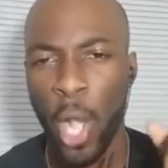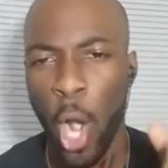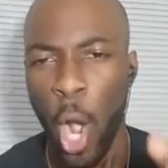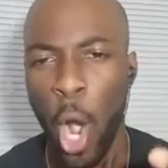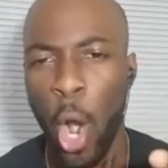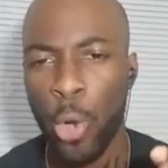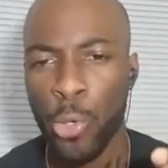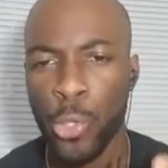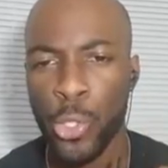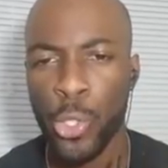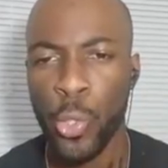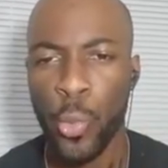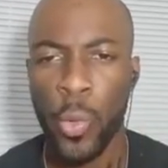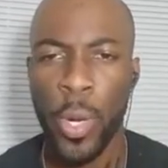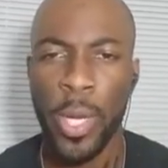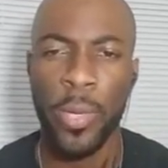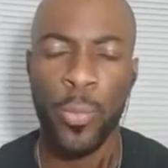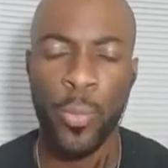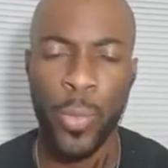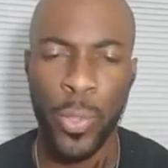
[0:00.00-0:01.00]
all do
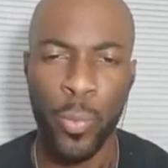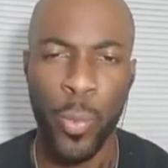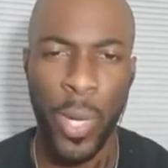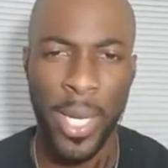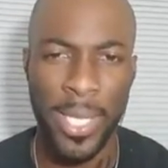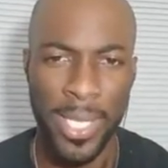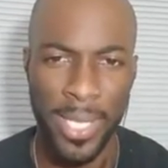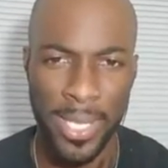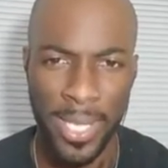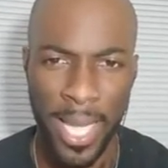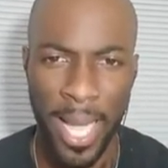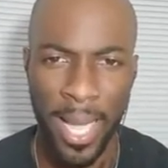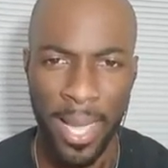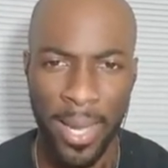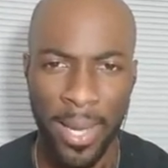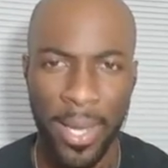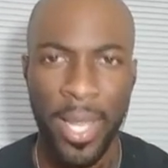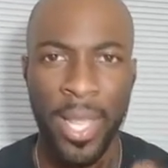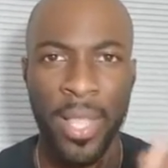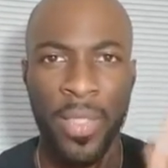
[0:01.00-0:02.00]
it with one desire.